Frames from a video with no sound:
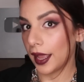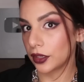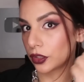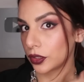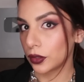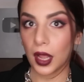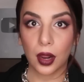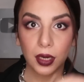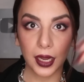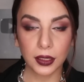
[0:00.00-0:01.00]
and just took
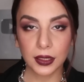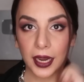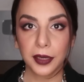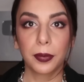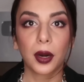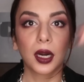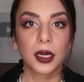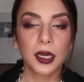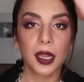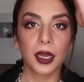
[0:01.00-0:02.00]
out like a side
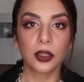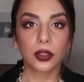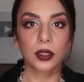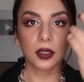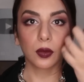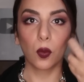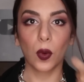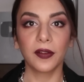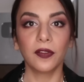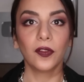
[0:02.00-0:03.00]
part and just
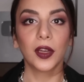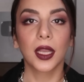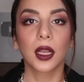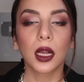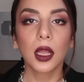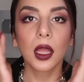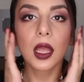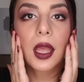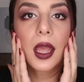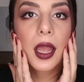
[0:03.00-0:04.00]
one flick,
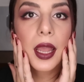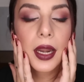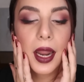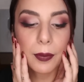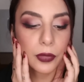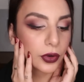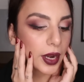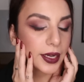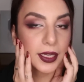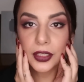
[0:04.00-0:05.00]
and I'm
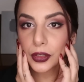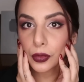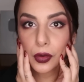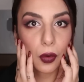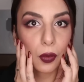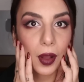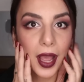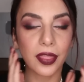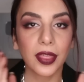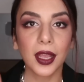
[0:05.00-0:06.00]
ready to go.
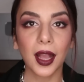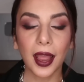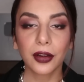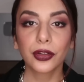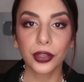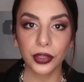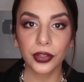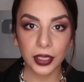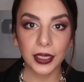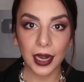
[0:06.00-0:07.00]
I think I
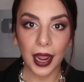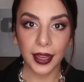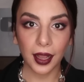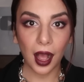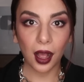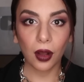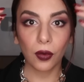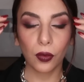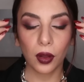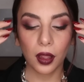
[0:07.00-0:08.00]
really like
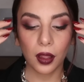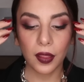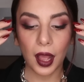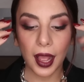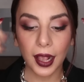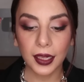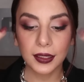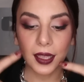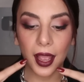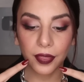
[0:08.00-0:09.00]
how the
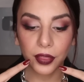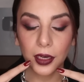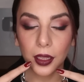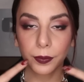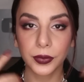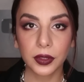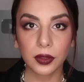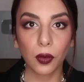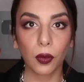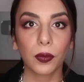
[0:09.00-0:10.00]
eyes and the lips
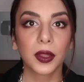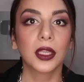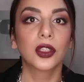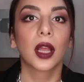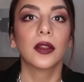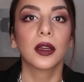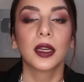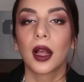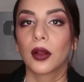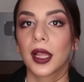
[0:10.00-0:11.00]
go with each other,
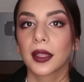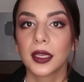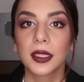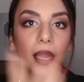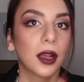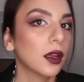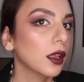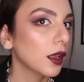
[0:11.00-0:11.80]
and how like the entire